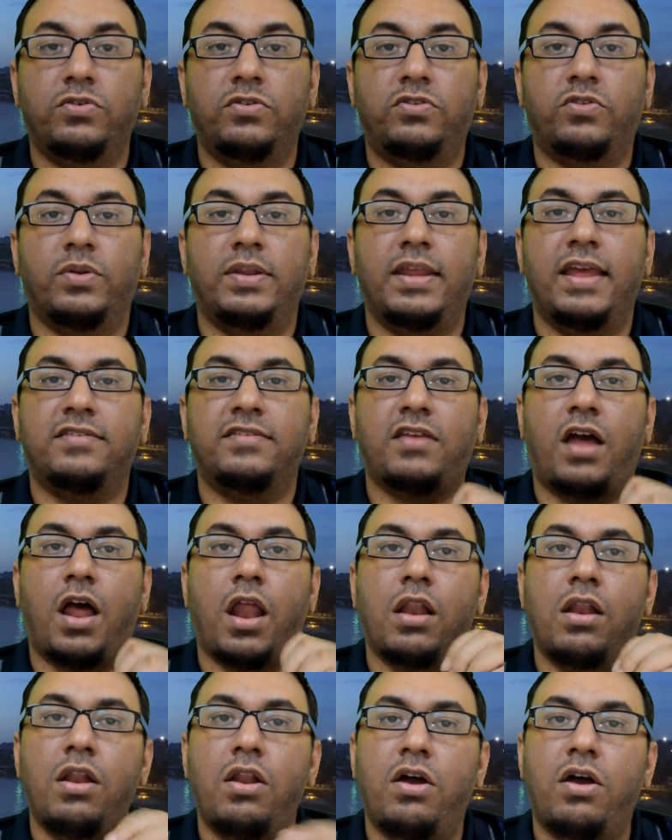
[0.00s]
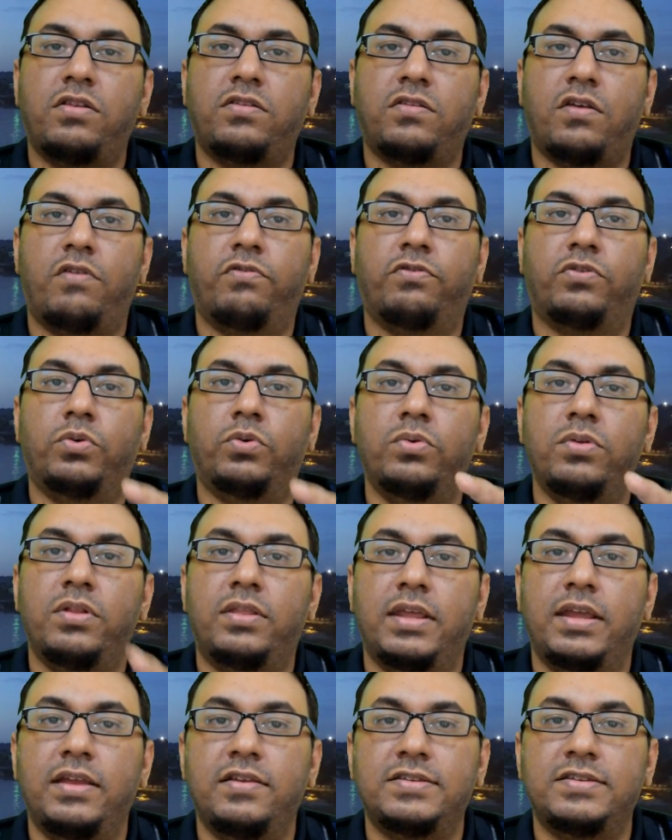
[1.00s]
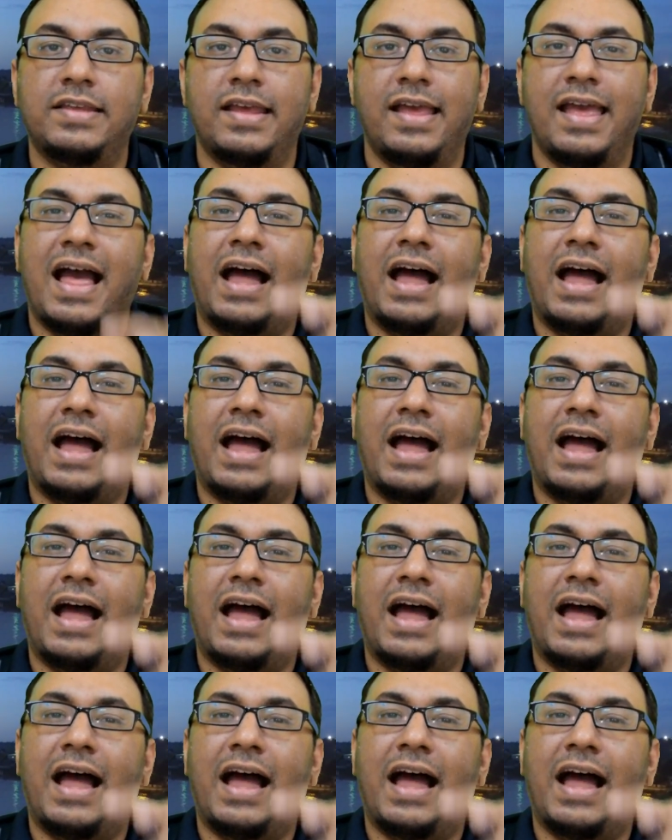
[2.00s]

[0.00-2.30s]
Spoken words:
So there's a lot of cool things,